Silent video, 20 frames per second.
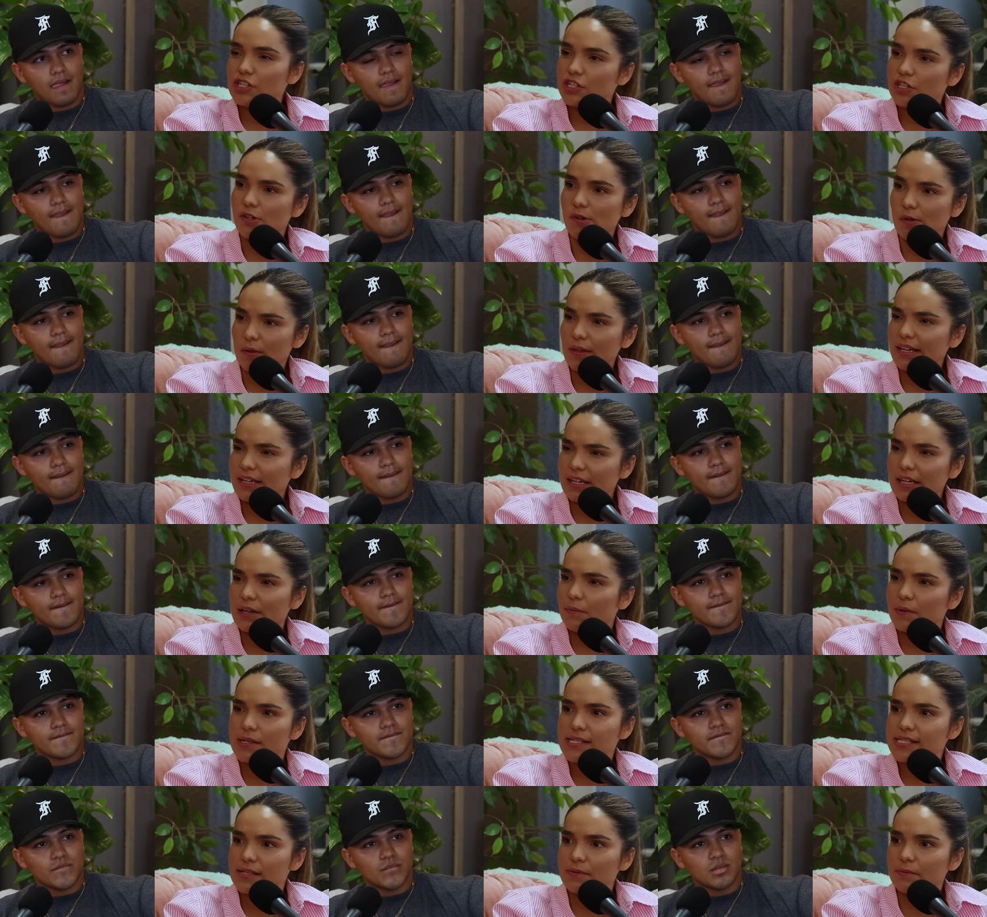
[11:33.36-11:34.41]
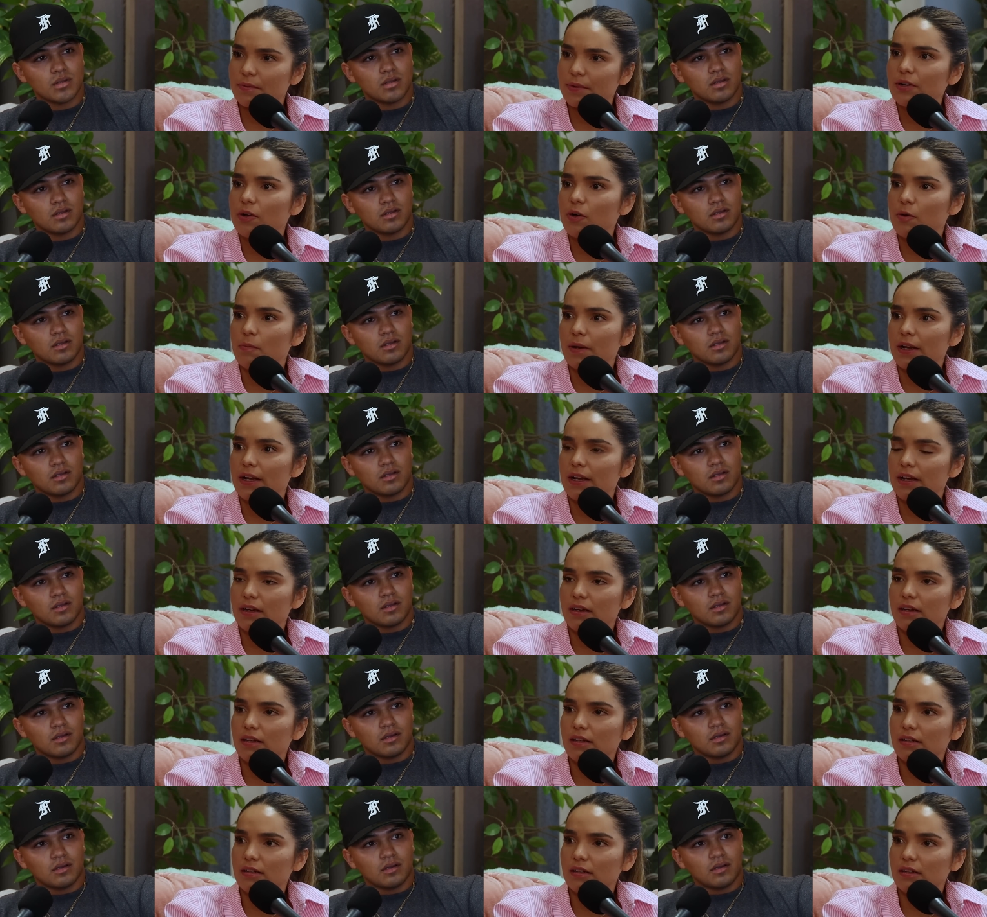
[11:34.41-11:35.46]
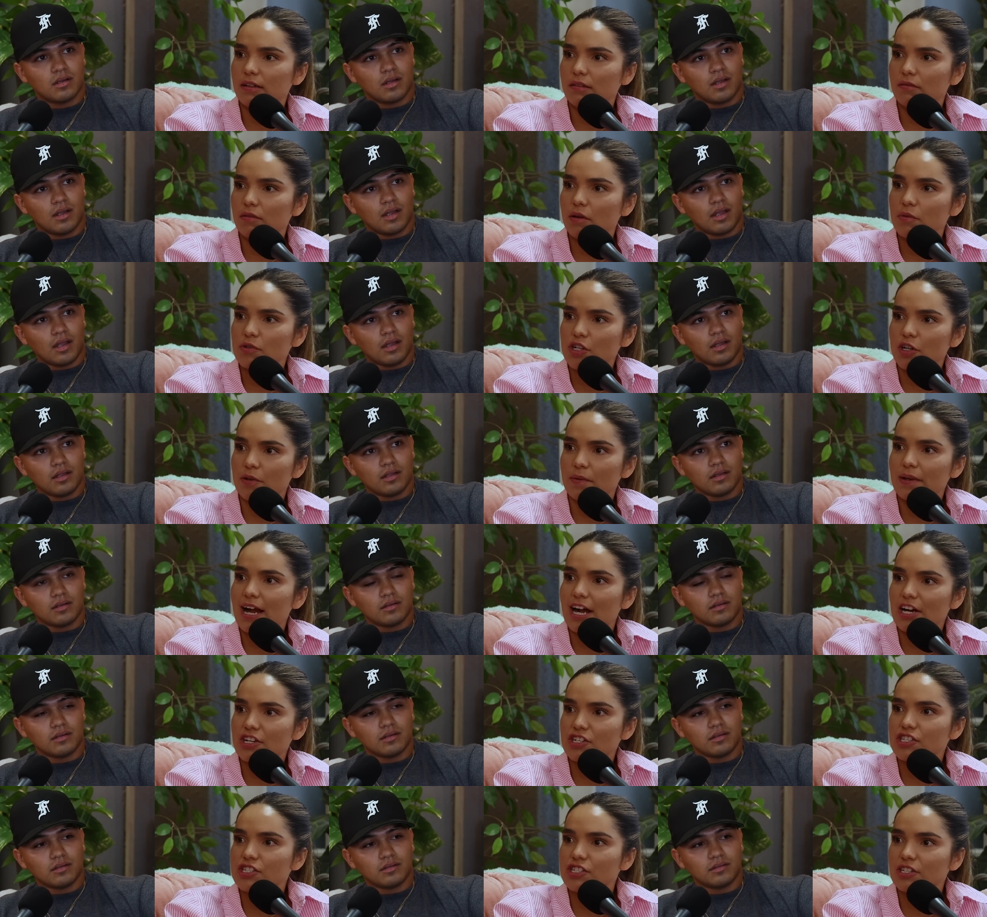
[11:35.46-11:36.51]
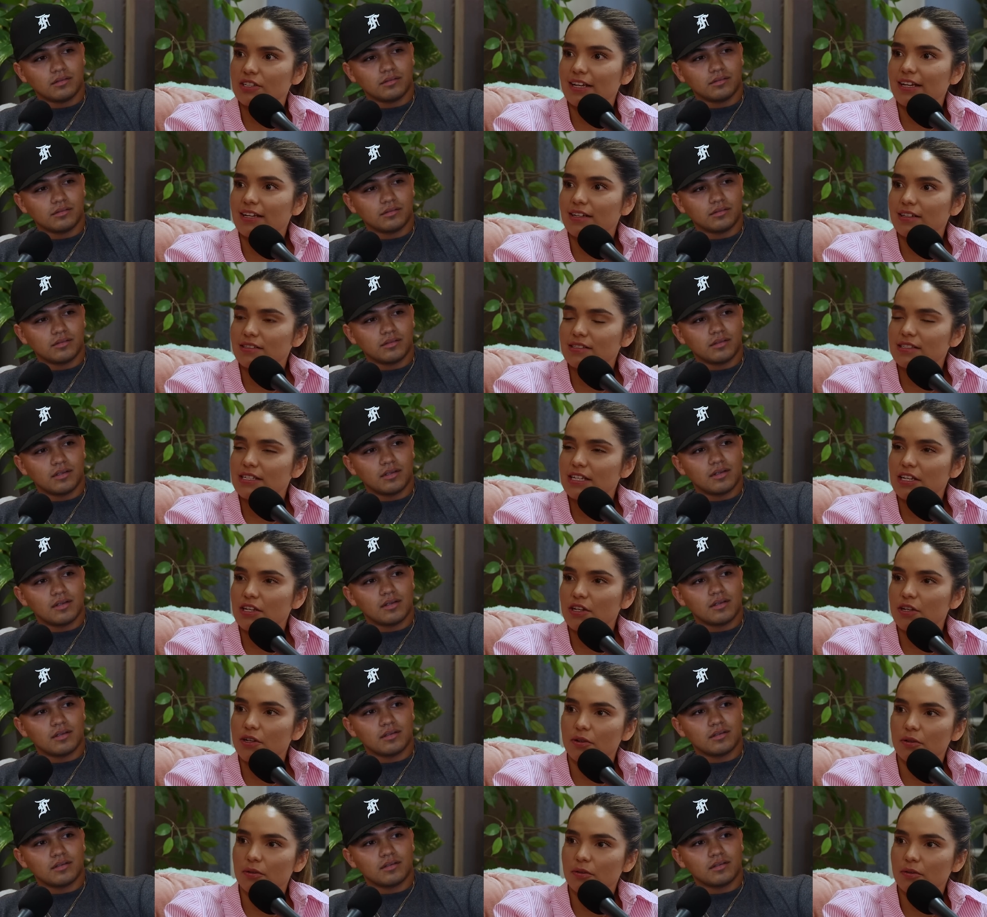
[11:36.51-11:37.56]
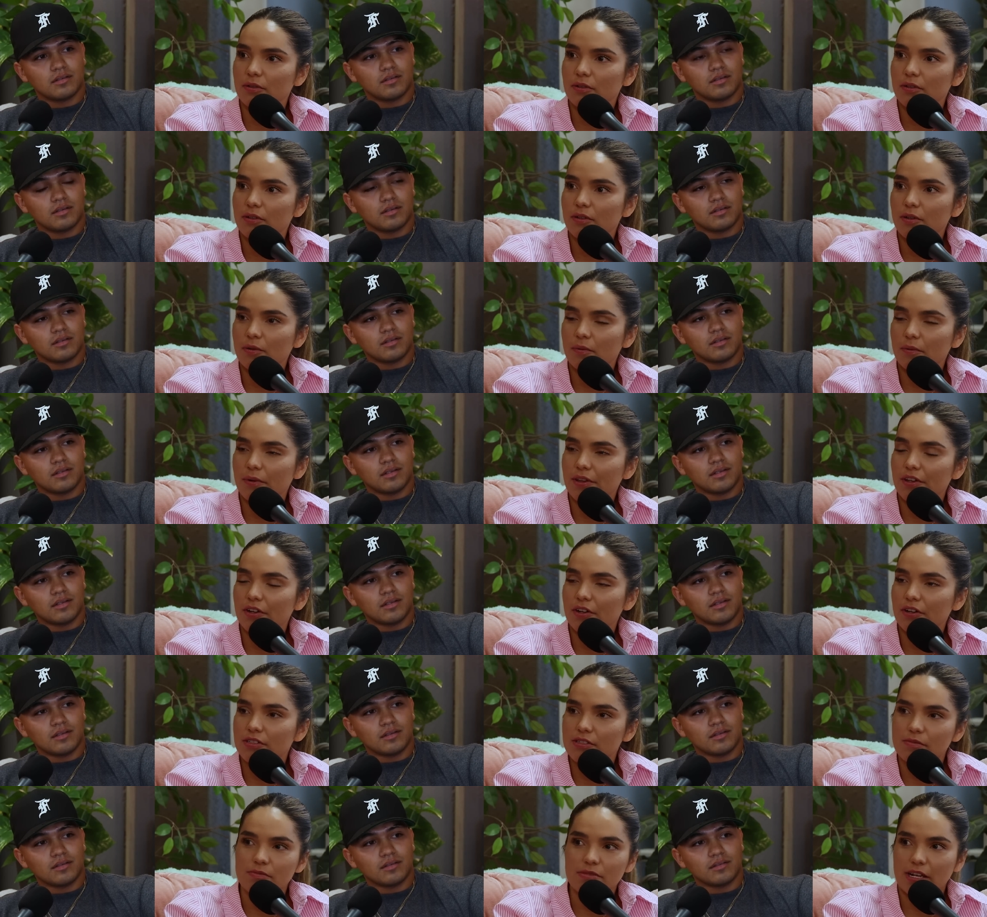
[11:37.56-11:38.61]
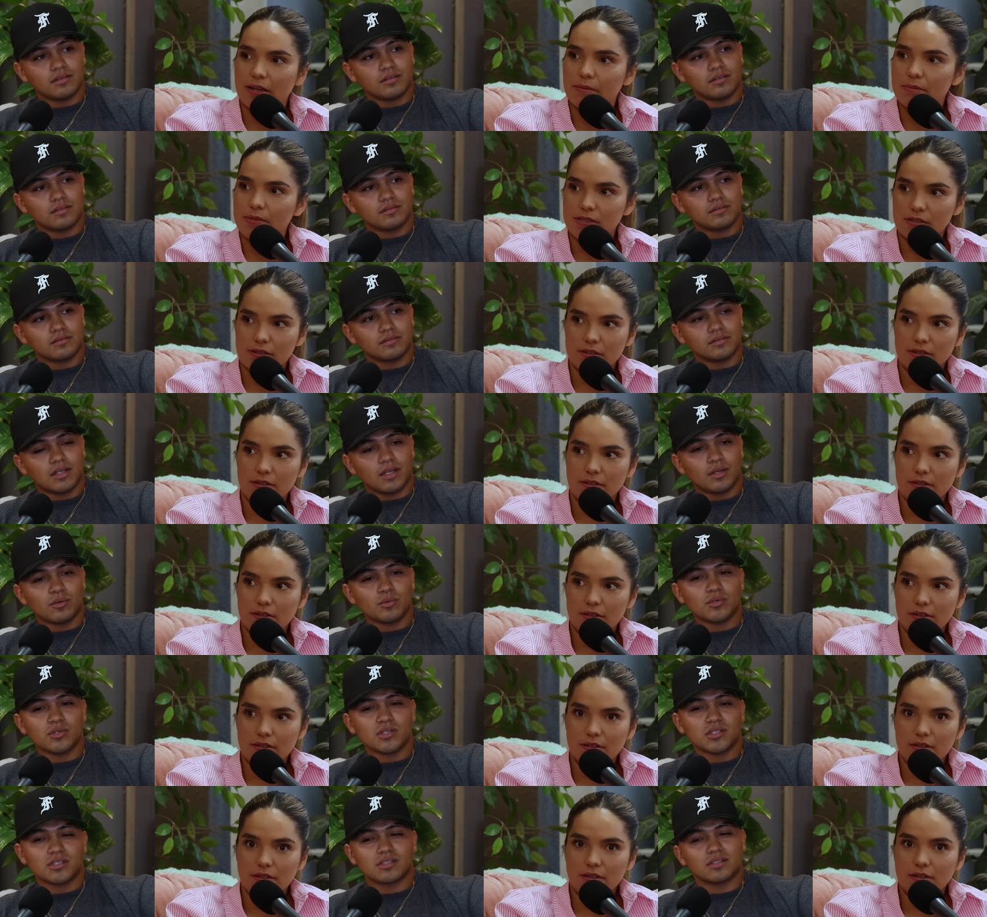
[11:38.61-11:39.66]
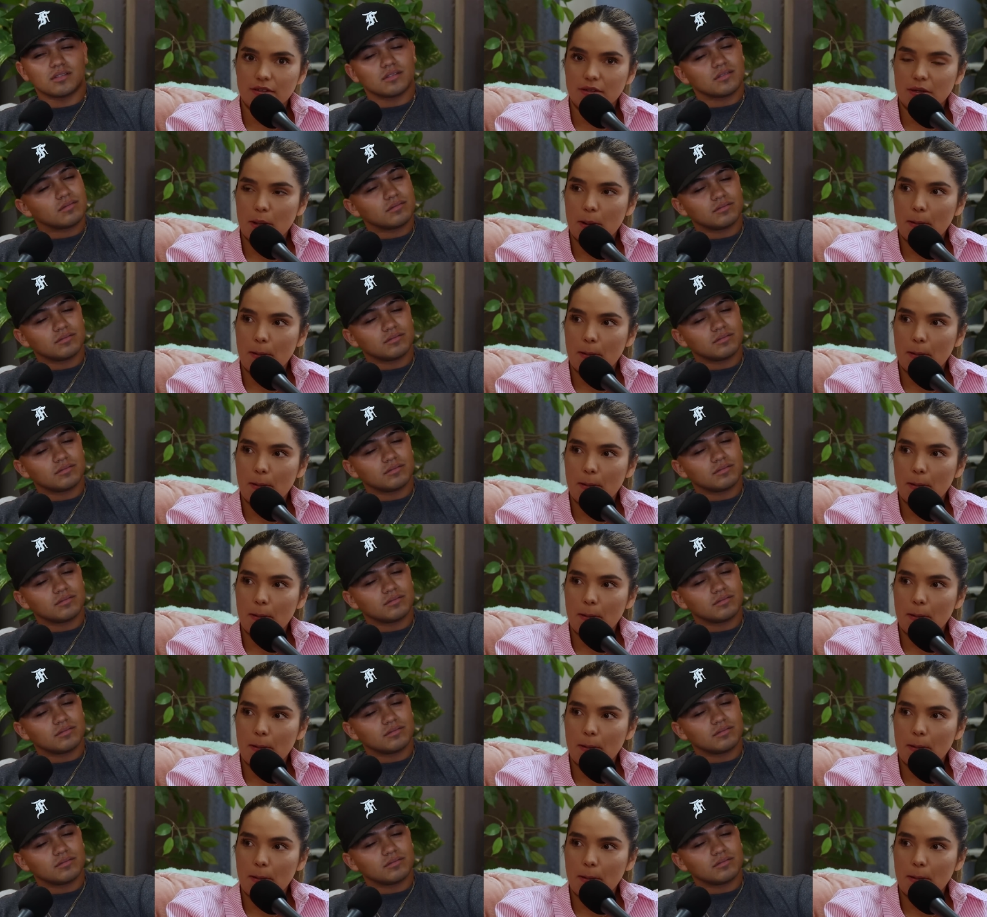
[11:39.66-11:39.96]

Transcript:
Speaker 1: she knew like it wasn't real, but what was her reaction to like seeing you with her sometimes?
Speaker 2: It was,